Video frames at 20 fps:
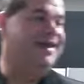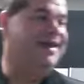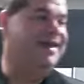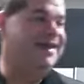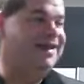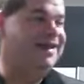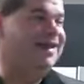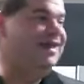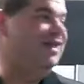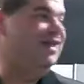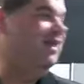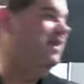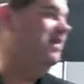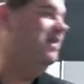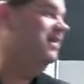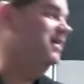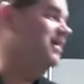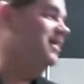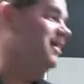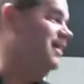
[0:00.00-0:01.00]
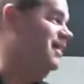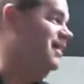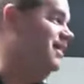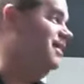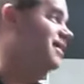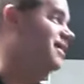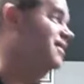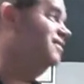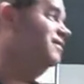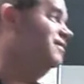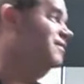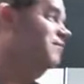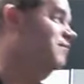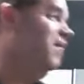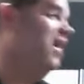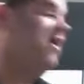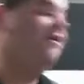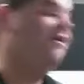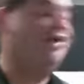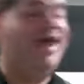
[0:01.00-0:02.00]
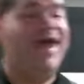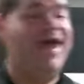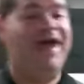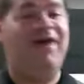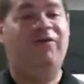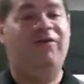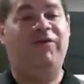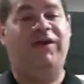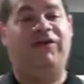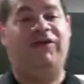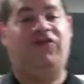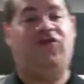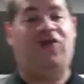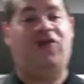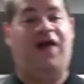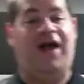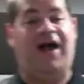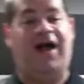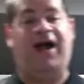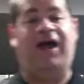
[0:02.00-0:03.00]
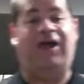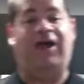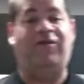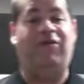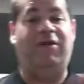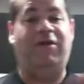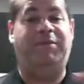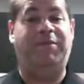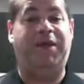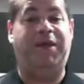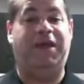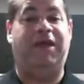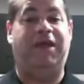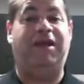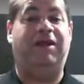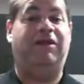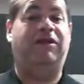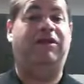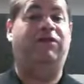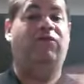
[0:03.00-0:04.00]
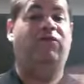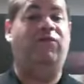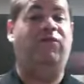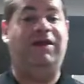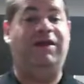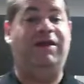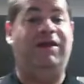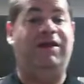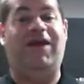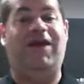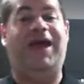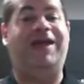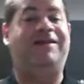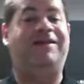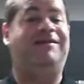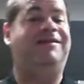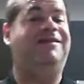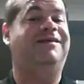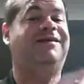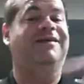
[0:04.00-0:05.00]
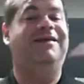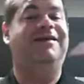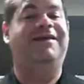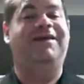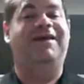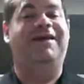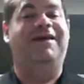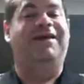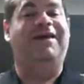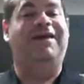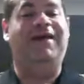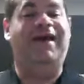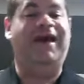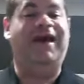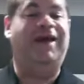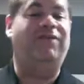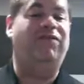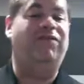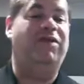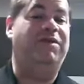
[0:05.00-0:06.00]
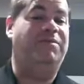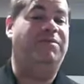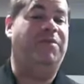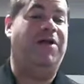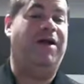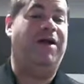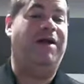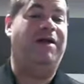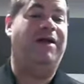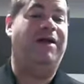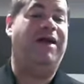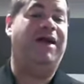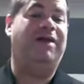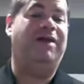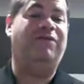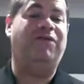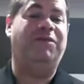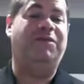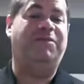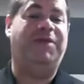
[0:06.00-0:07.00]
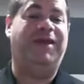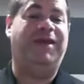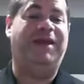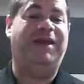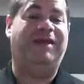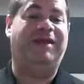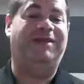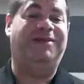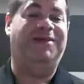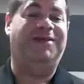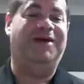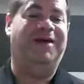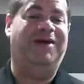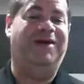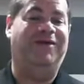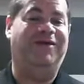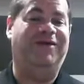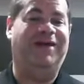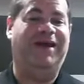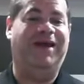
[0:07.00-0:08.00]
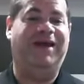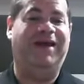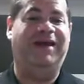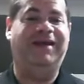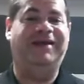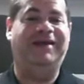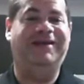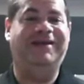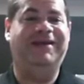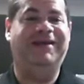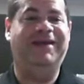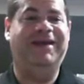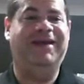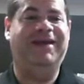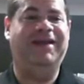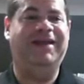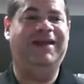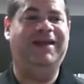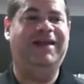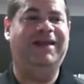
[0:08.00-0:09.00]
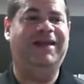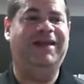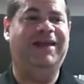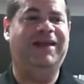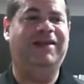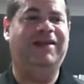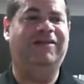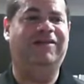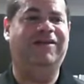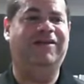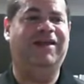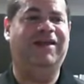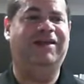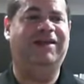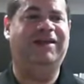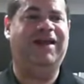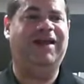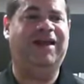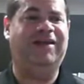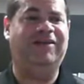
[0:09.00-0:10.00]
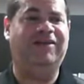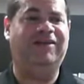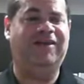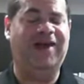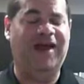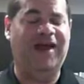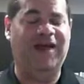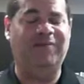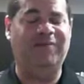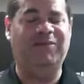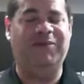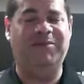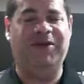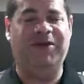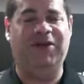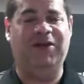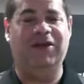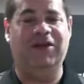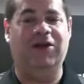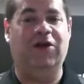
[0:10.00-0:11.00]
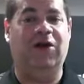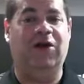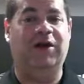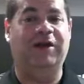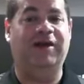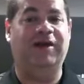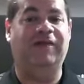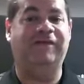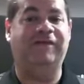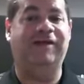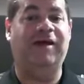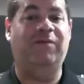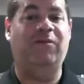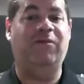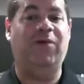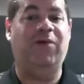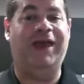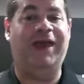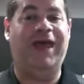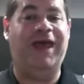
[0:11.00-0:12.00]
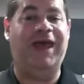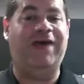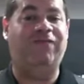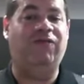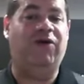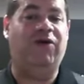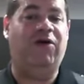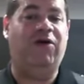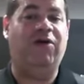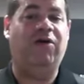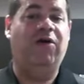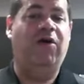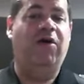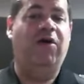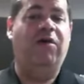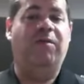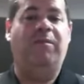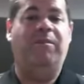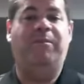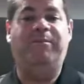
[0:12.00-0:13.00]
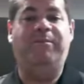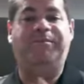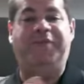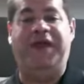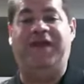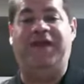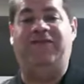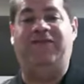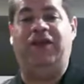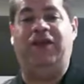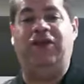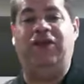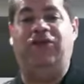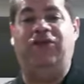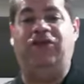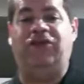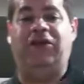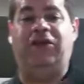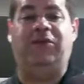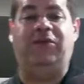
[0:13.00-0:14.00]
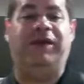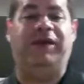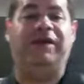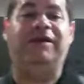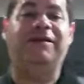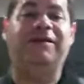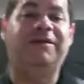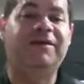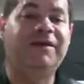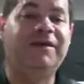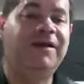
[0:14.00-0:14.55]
It, it is about how we try, repeat, reinvent, and, repro- and repeat. Okay? It, it, is, it takes time to build an audience on whatever pivot you're doing.